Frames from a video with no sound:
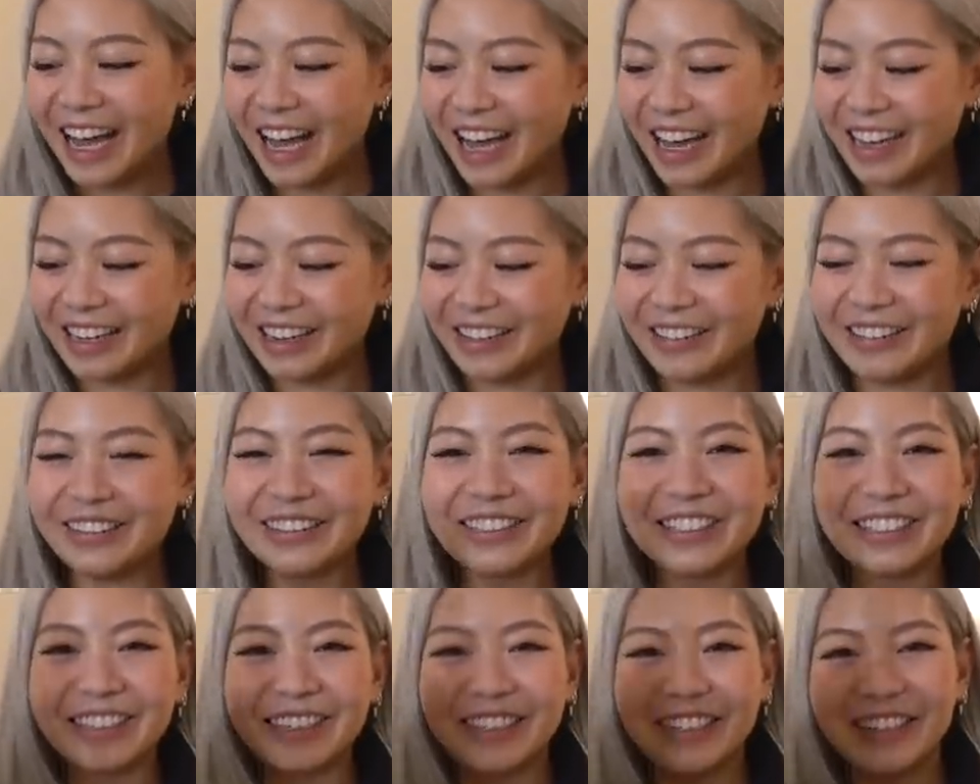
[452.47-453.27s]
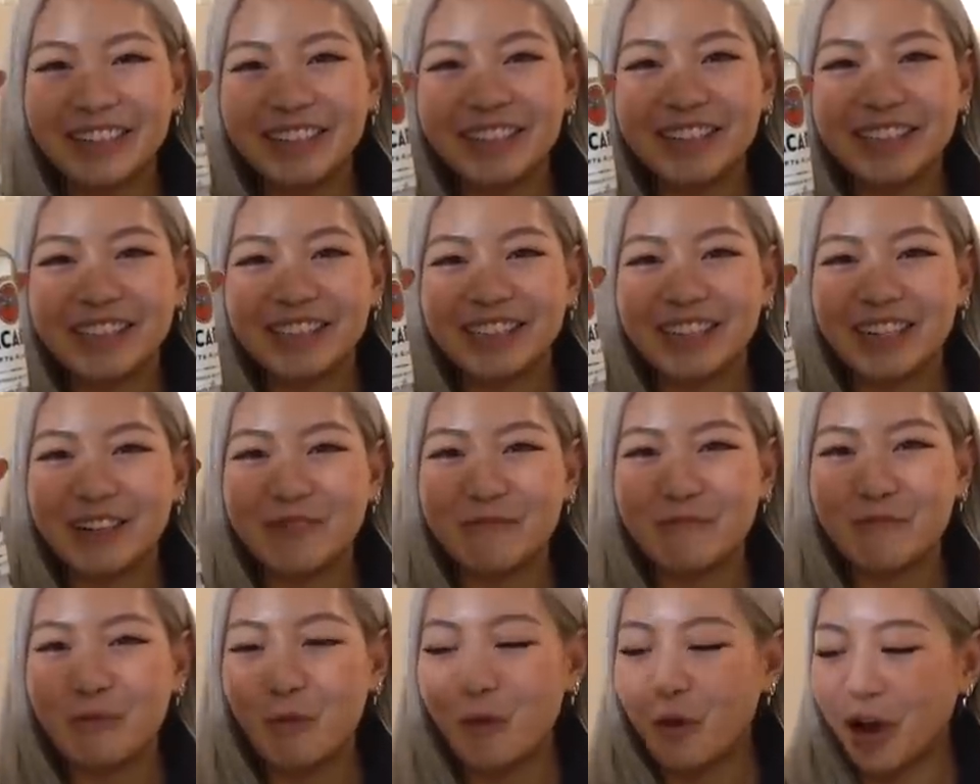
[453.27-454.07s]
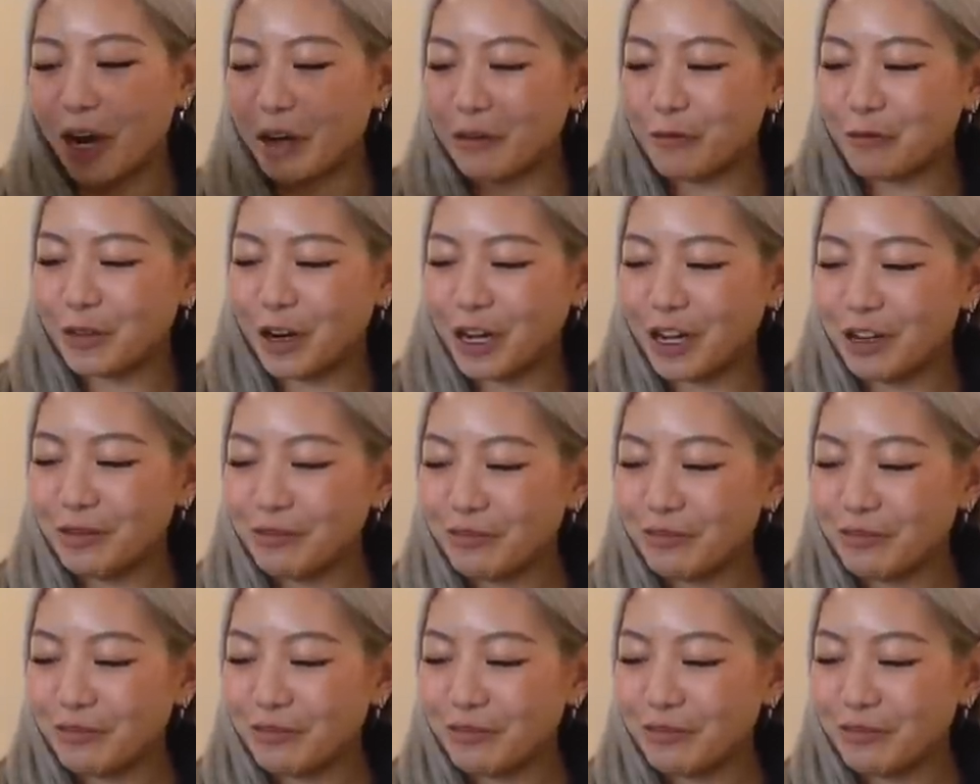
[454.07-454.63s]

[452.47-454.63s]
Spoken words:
and also some white rum.